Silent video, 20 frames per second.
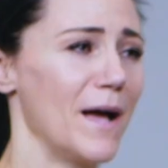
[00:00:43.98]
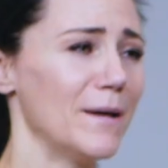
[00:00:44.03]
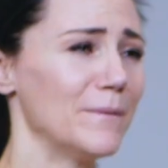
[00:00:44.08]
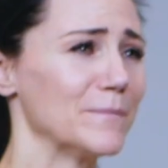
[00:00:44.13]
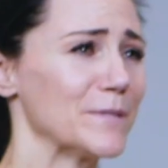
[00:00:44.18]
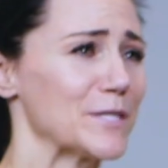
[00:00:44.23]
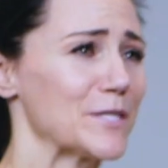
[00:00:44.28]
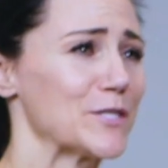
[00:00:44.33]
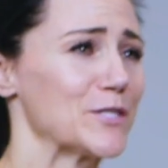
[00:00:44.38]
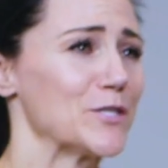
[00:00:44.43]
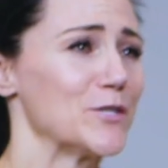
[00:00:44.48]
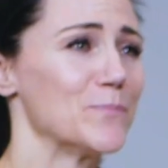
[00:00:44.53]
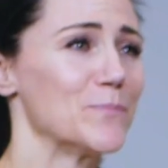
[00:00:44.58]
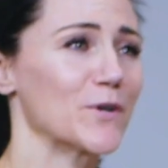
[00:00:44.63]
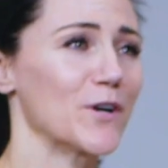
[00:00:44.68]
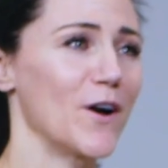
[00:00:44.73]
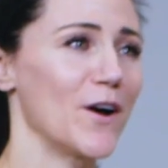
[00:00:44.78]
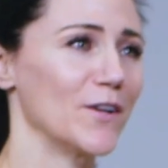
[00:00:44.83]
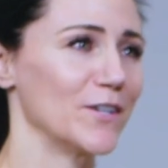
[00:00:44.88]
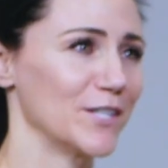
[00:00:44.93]
I'm
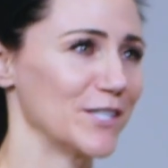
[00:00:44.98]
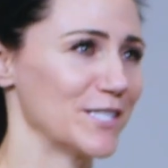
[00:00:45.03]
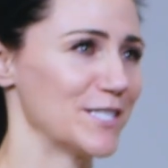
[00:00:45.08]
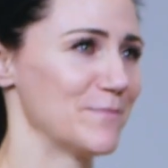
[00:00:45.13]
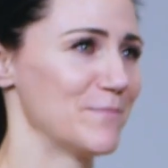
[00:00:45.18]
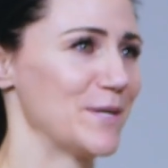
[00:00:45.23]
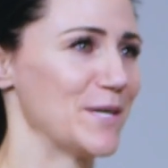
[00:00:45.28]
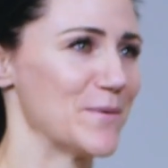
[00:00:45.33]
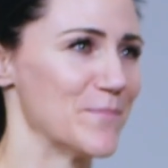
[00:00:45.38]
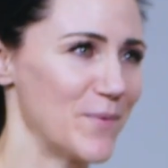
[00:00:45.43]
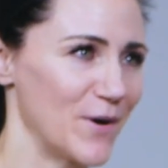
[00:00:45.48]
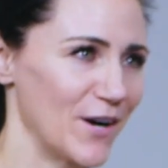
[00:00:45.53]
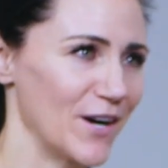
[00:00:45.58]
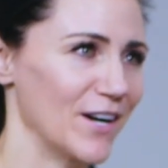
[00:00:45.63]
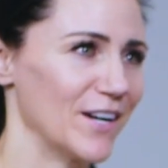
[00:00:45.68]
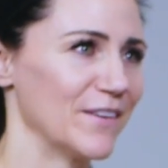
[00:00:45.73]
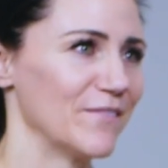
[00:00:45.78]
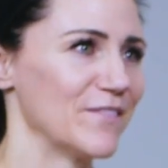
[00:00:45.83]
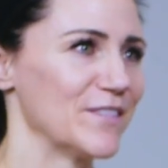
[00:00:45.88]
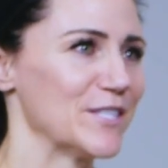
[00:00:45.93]
super honored to be a
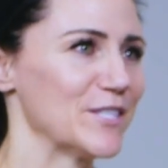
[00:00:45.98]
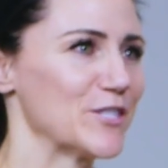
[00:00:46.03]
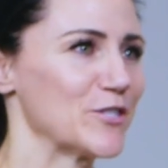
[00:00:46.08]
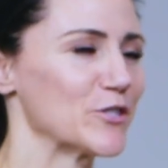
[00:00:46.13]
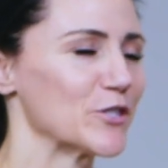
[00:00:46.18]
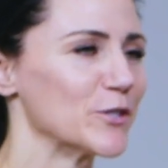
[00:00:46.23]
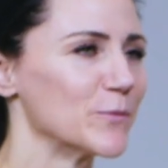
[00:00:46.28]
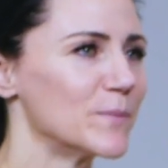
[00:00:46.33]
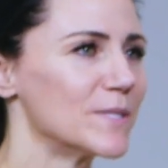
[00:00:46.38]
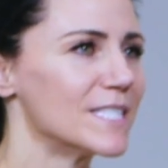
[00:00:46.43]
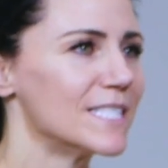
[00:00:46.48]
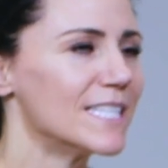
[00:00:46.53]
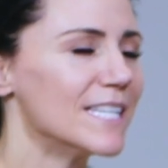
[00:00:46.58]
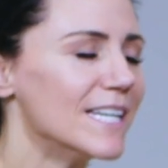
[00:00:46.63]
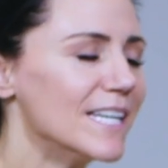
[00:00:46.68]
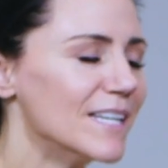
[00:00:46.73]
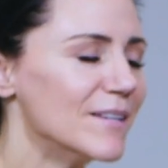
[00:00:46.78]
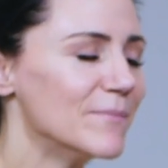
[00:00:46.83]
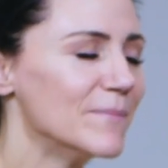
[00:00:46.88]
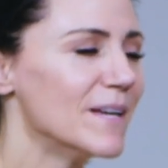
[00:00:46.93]
part of the Stroops
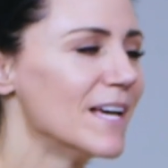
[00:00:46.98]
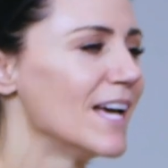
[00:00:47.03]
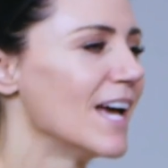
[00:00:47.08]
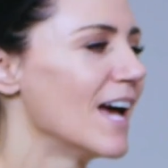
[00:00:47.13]
team.